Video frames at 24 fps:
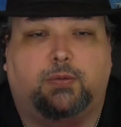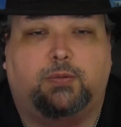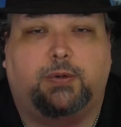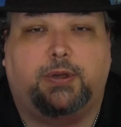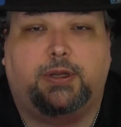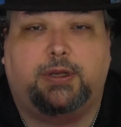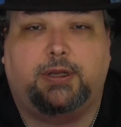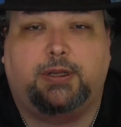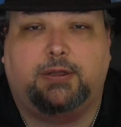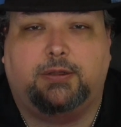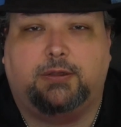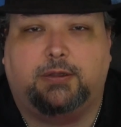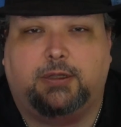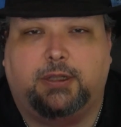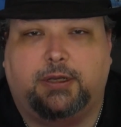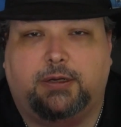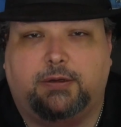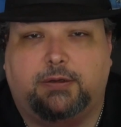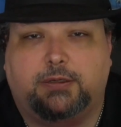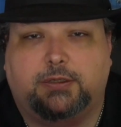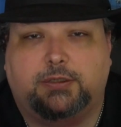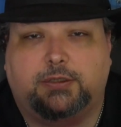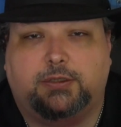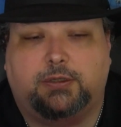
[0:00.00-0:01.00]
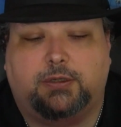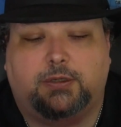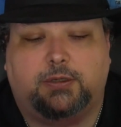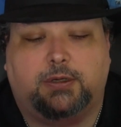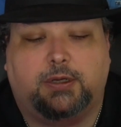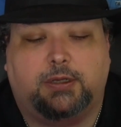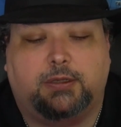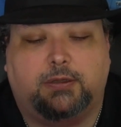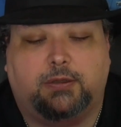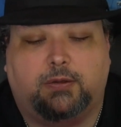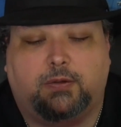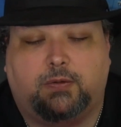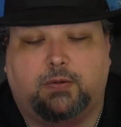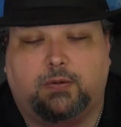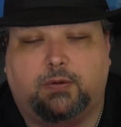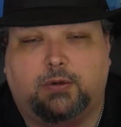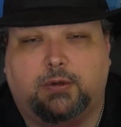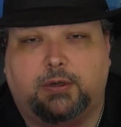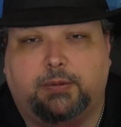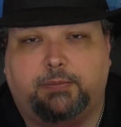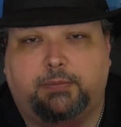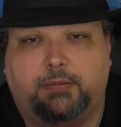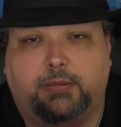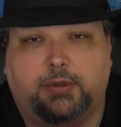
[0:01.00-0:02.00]
reading literature and
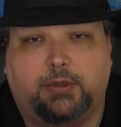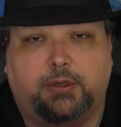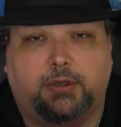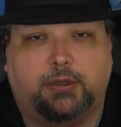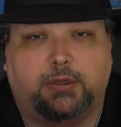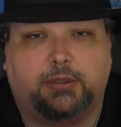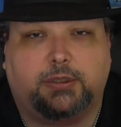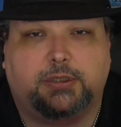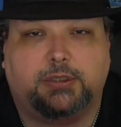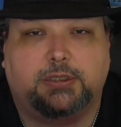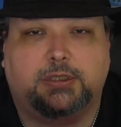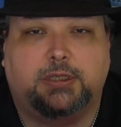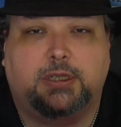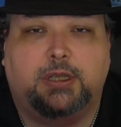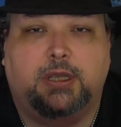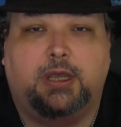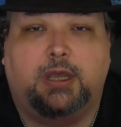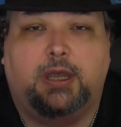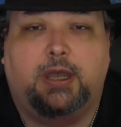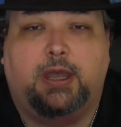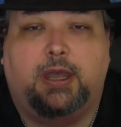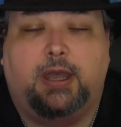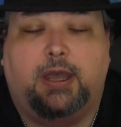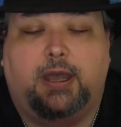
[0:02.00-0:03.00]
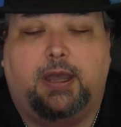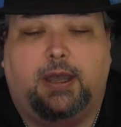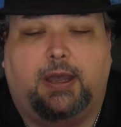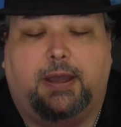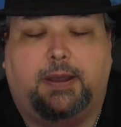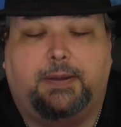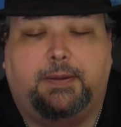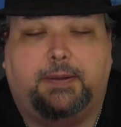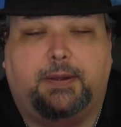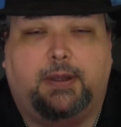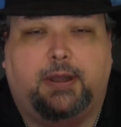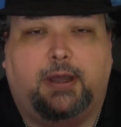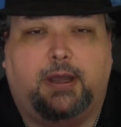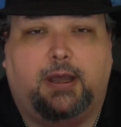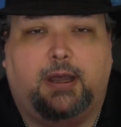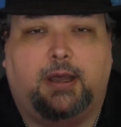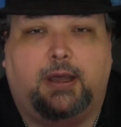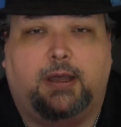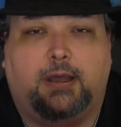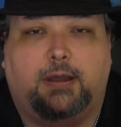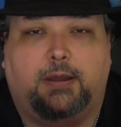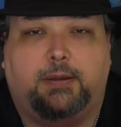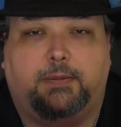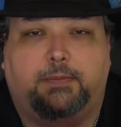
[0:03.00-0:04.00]
lore and books,
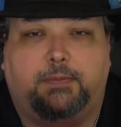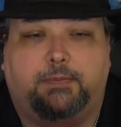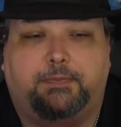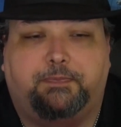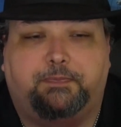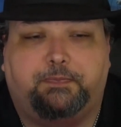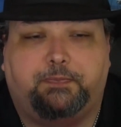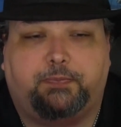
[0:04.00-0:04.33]
um,